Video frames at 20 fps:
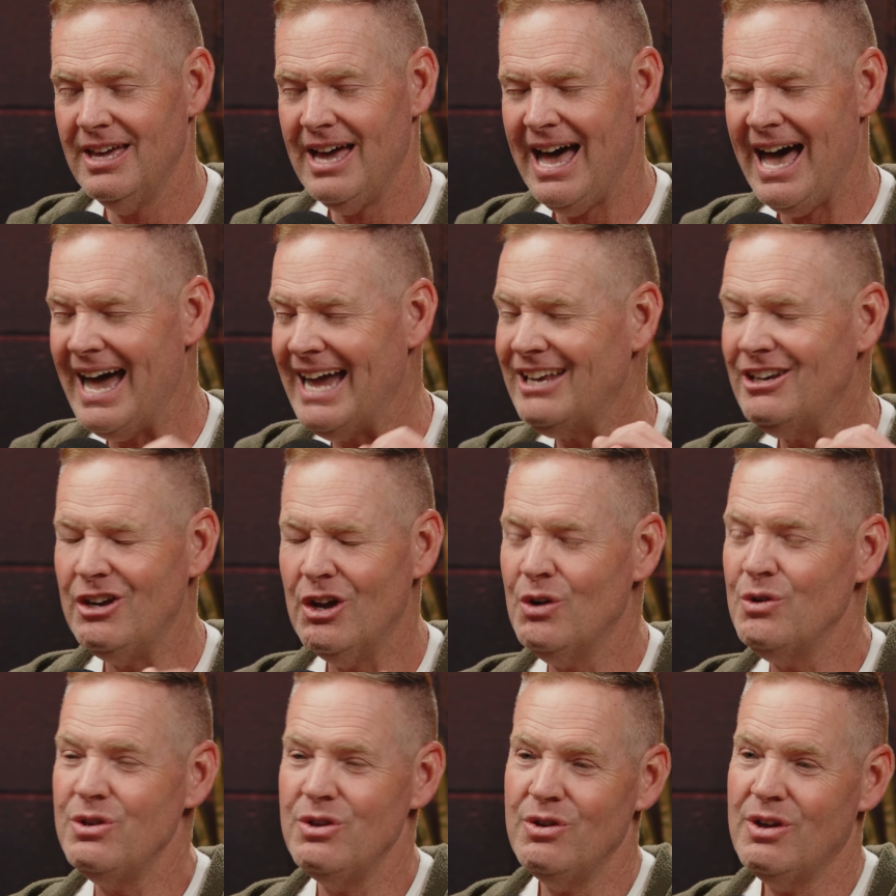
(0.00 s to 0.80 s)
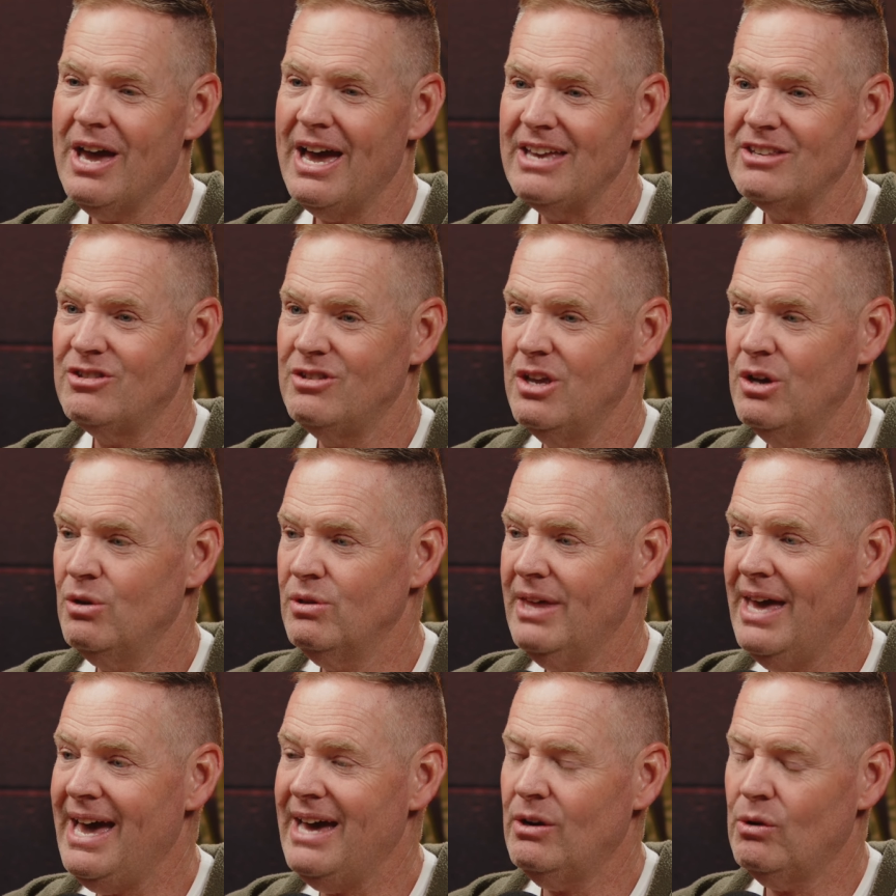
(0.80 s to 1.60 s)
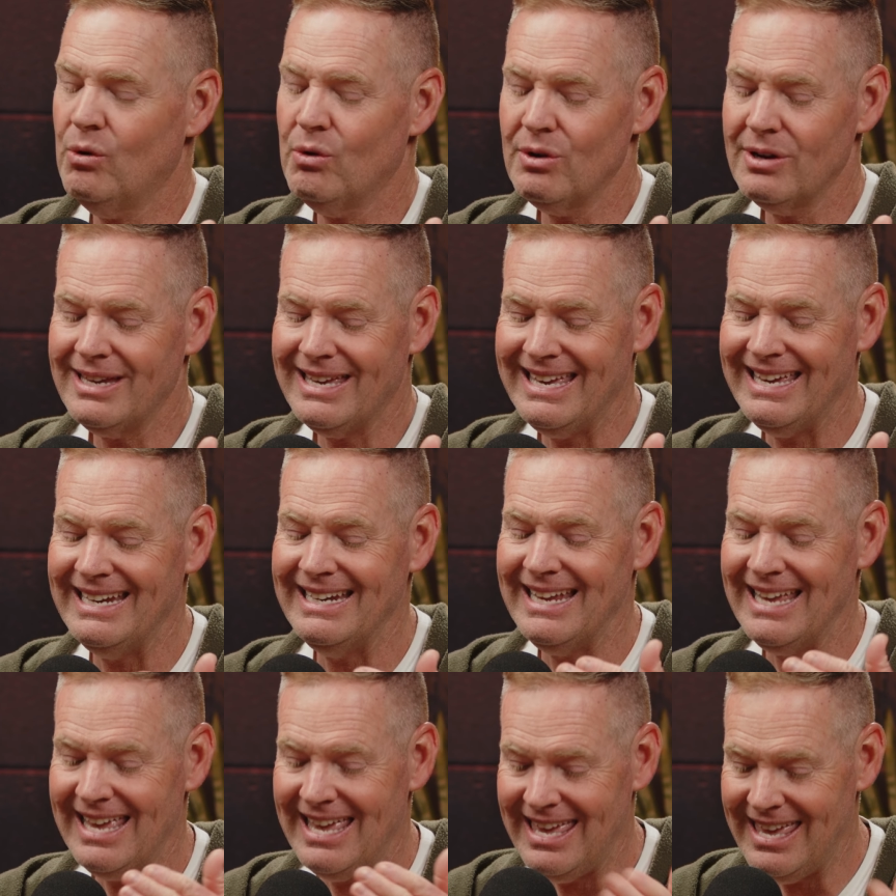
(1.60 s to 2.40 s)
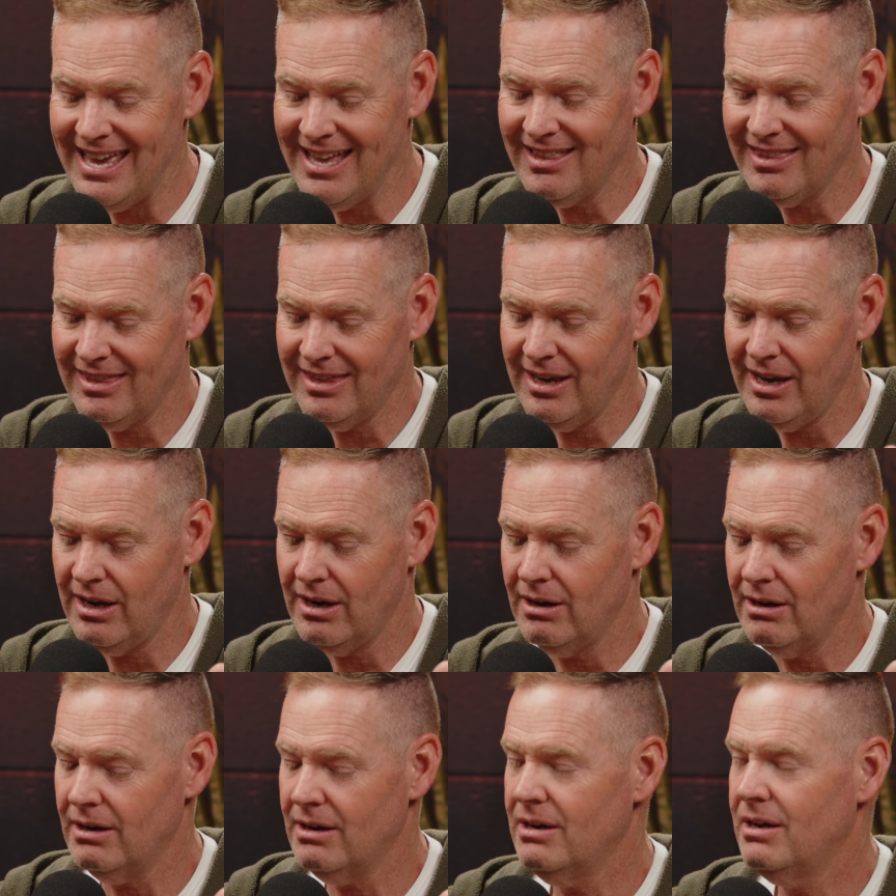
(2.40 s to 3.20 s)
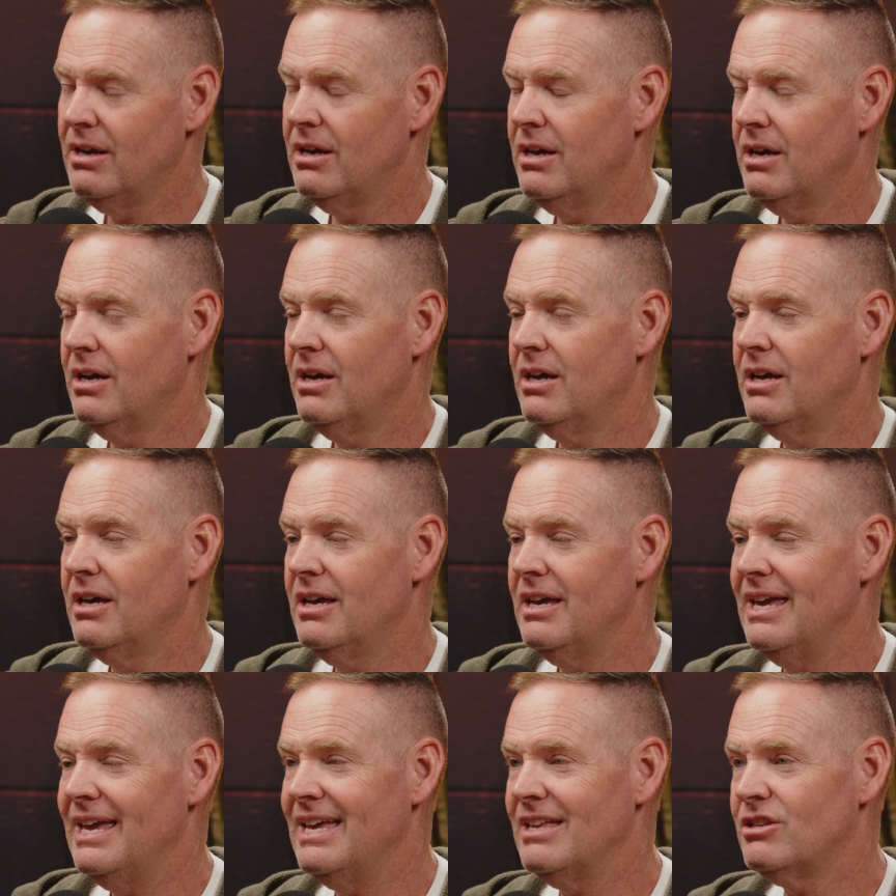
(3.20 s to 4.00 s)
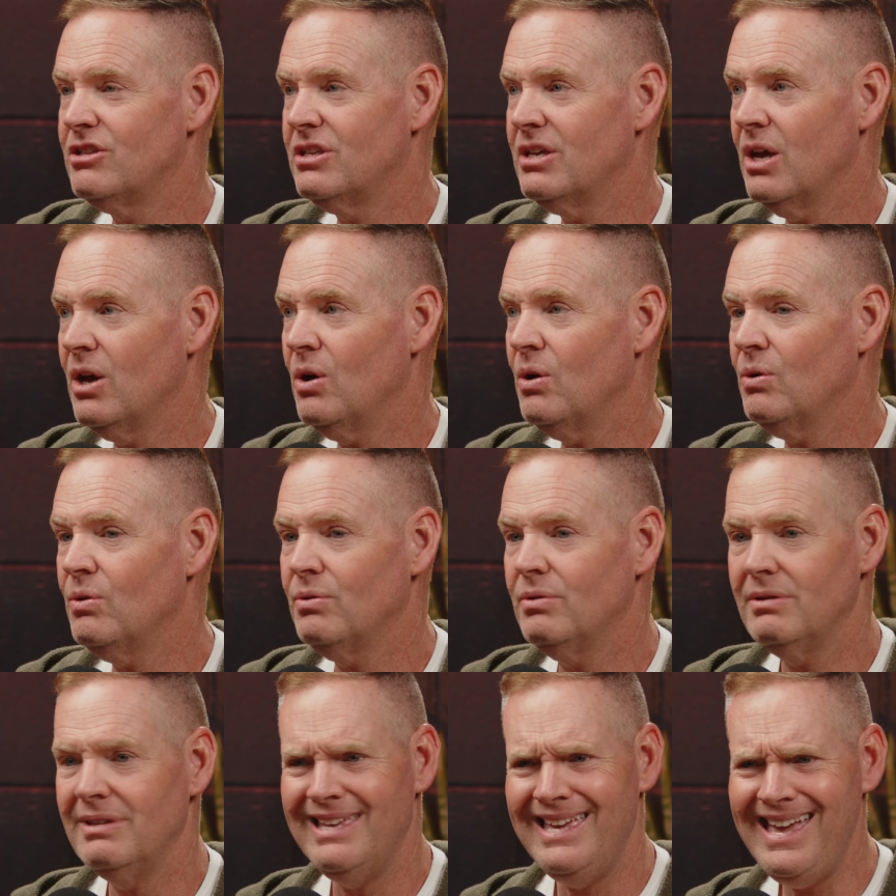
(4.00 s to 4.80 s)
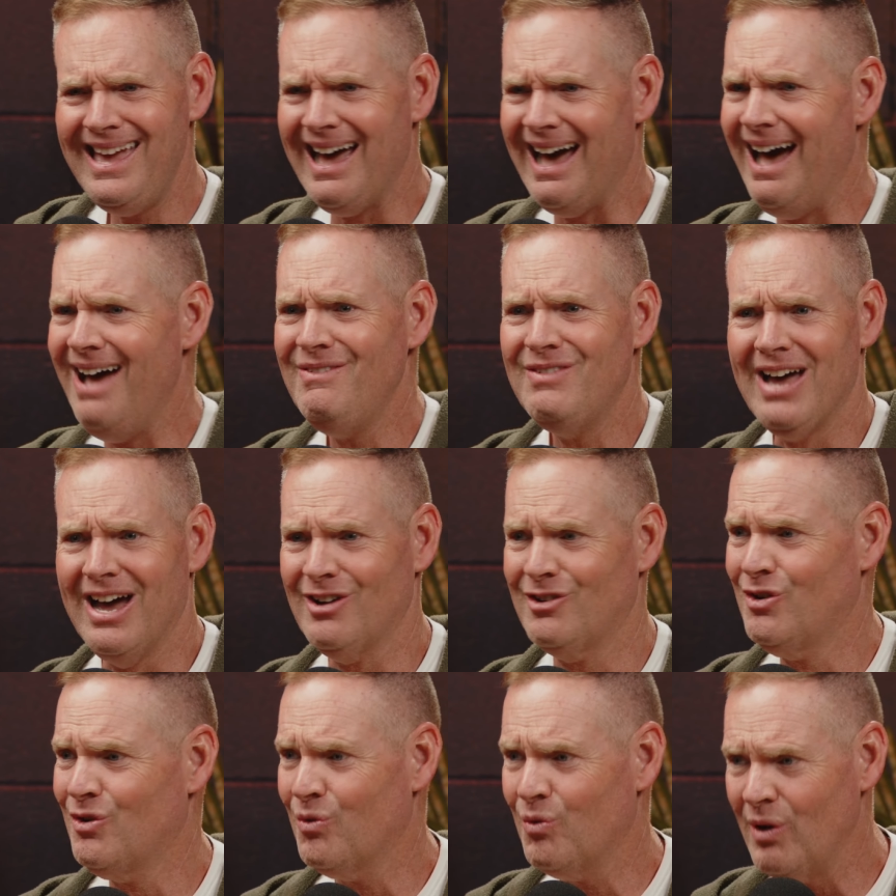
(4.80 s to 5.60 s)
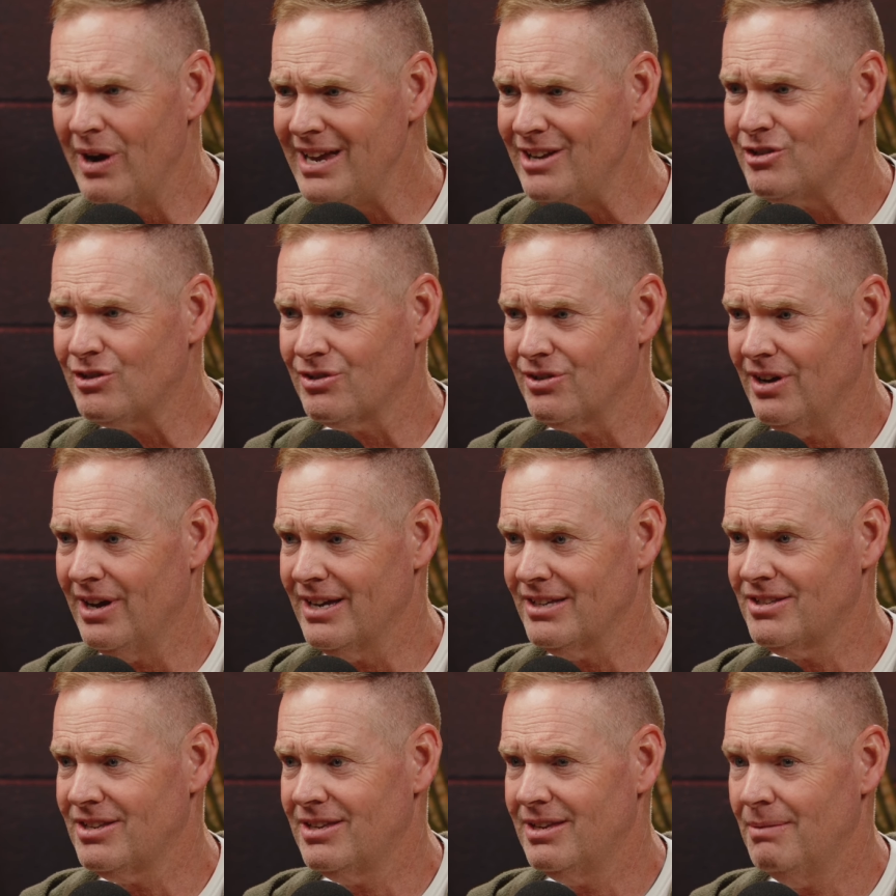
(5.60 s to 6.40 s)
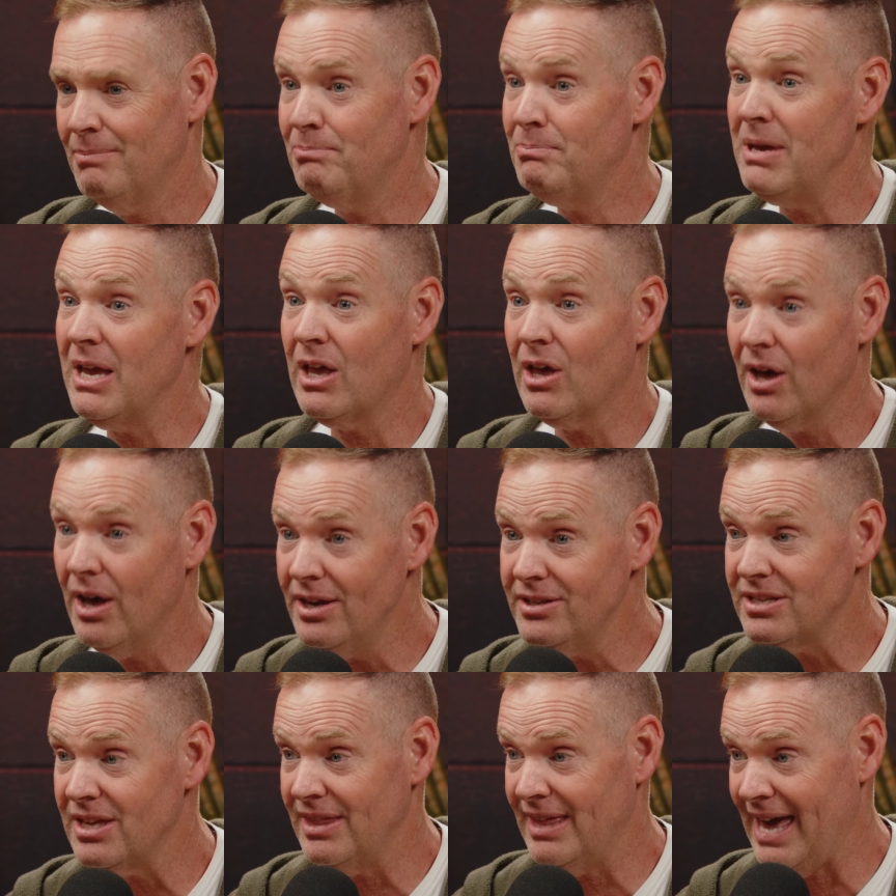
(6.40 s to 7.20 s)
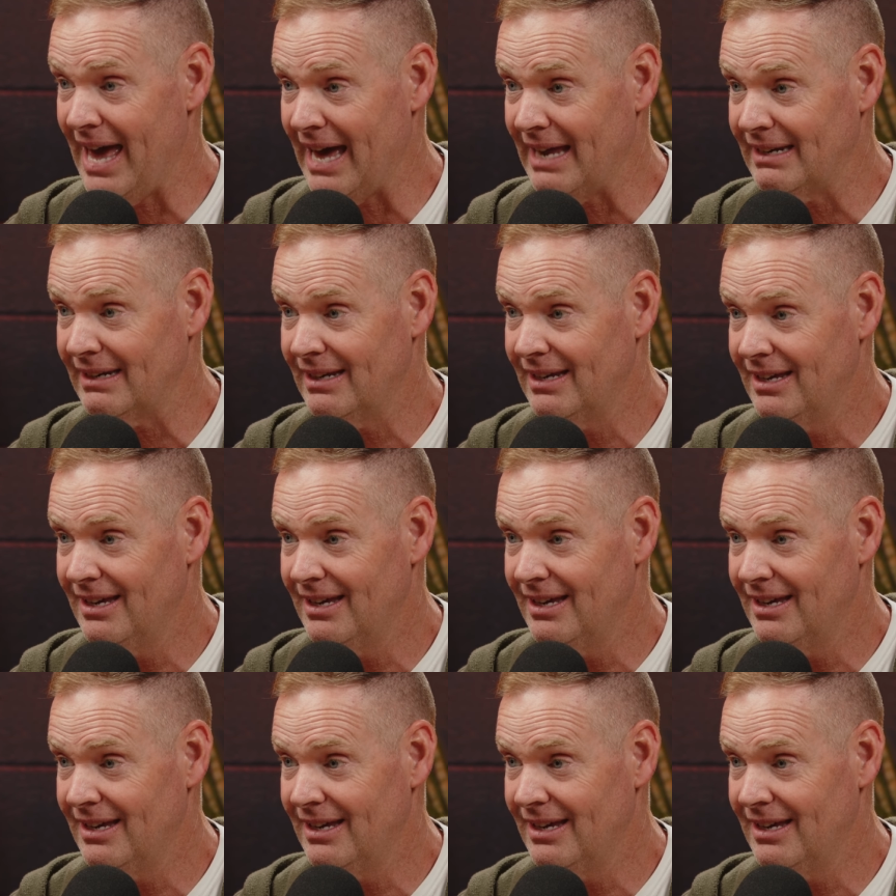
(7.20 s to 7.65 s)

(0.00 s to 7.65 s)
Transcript: I know you guys know that or mm-hmm. can get there. Yeah. Mm-hmm. And so, yeah, I've got great trust because of that.